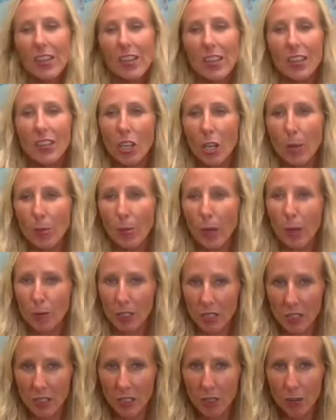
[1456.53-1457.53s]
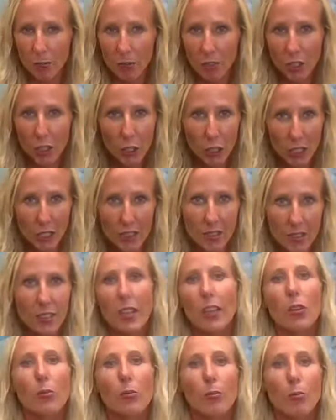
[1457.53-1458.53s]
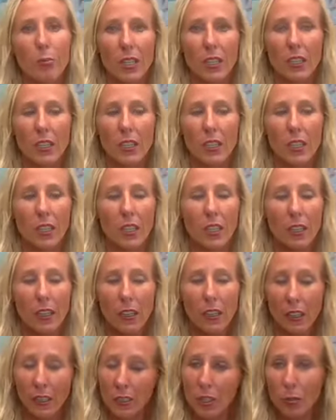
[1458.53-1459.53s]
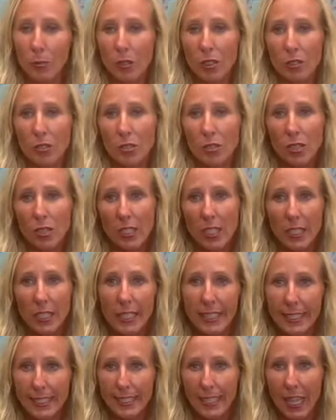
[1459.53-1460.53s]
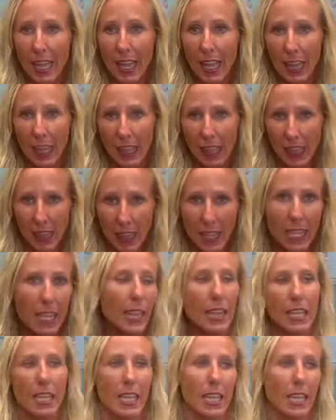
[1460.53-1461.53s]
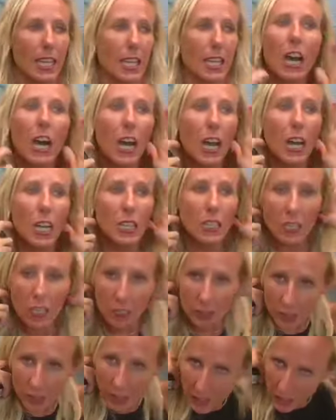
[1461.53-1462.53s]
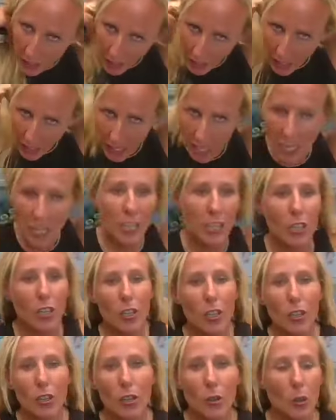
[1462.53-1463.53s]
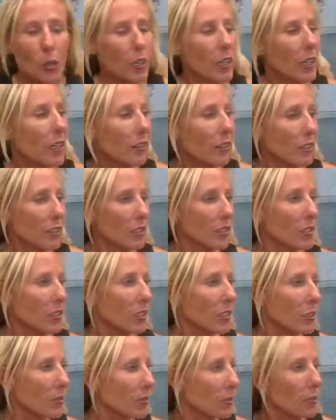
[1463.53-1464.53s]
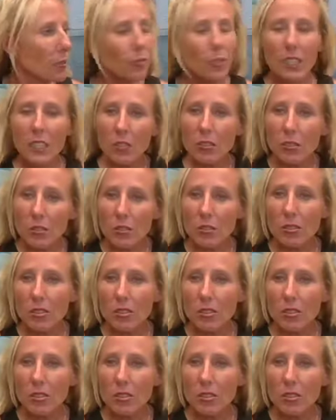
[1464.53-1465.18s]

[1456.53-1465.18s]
Y'all probably think I'm really crazy now, but acupuncture is the thing. I love it. I go, they stick a few needles